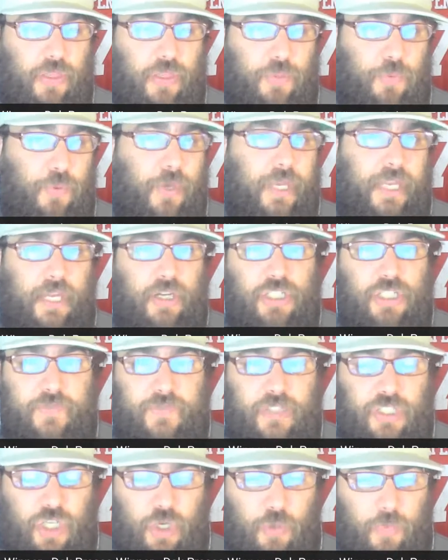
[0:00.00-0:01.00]
3 years of
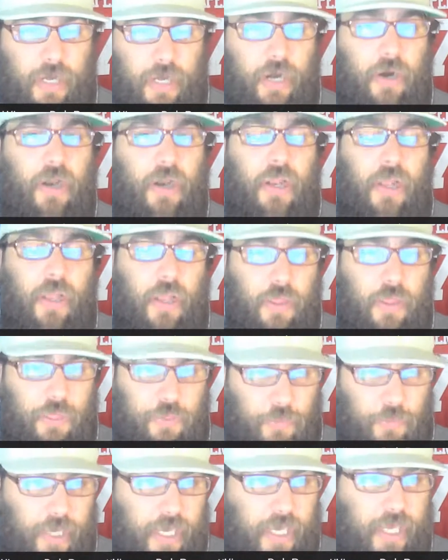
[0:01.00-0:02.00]
his career,
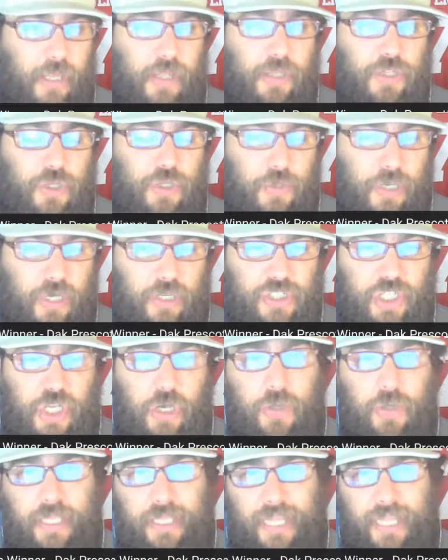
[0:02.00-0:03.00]
3 2 years
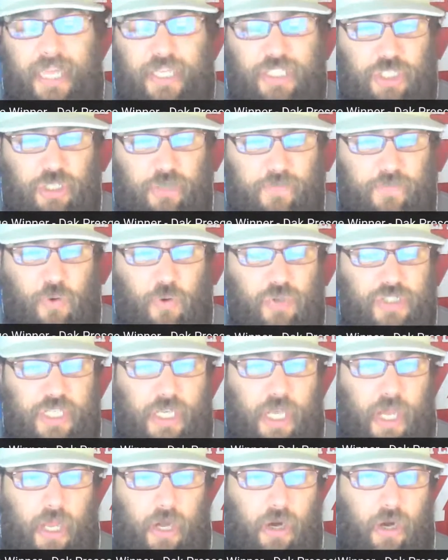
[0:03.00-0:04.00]
ago. And then last year, of course, he
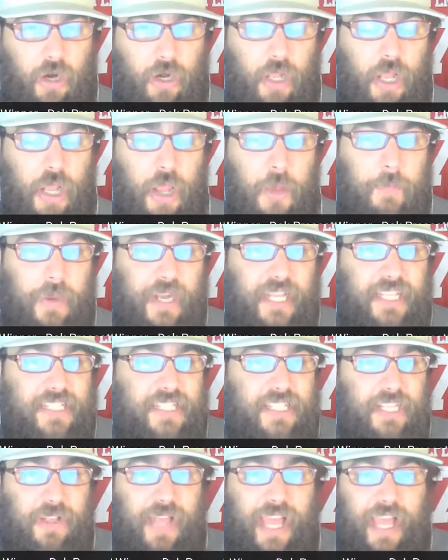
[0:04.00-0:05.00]
got hurt, but he
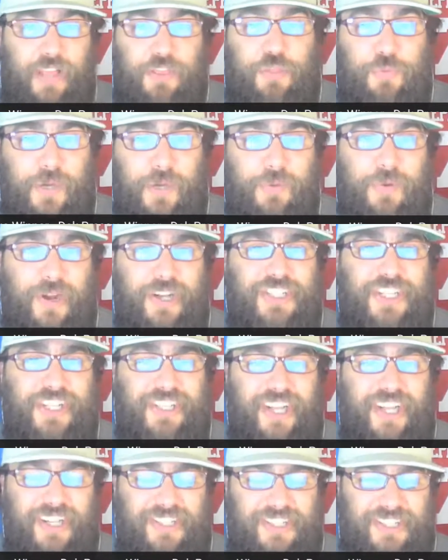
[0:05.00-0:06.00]
still had 3 rushing
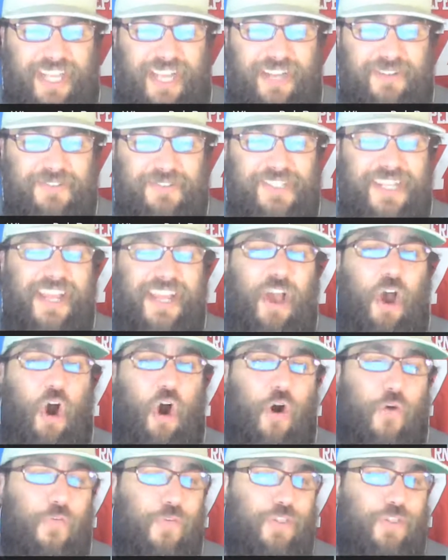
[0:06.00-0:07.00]
touchdowns
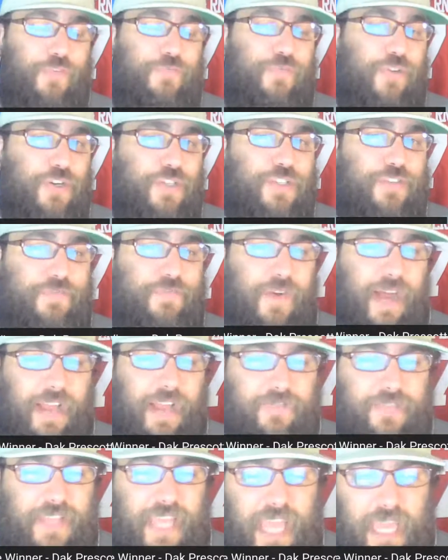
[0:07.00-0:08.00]
over the first
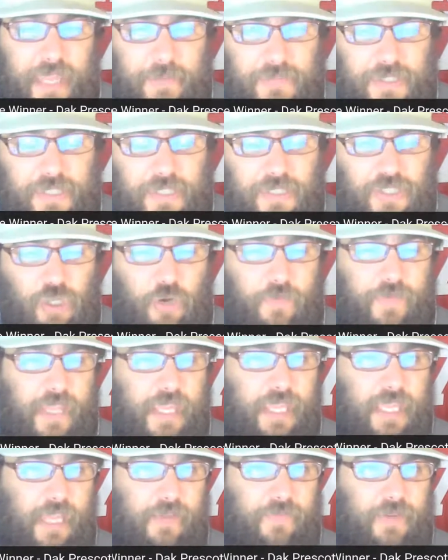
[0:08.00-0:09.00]
5 games. So if he
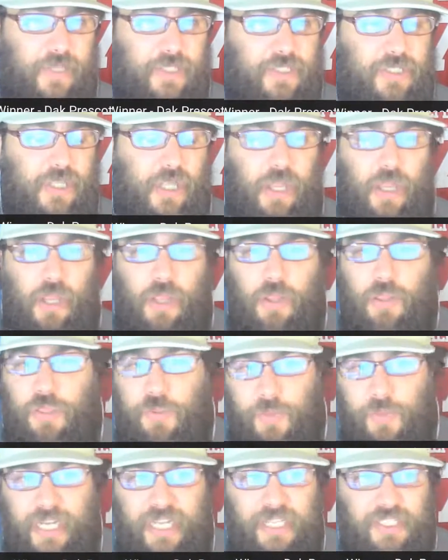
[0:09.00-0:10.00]
can give us
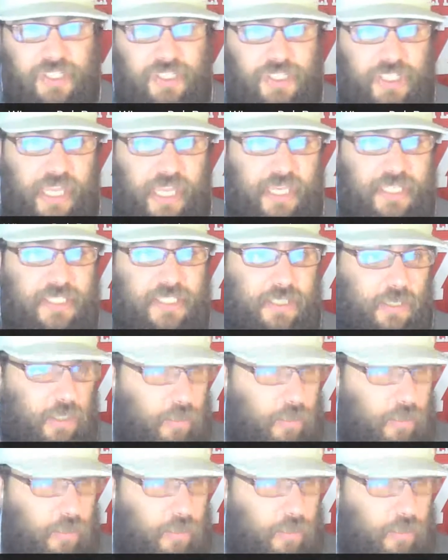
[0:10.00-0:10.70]
3 to 6,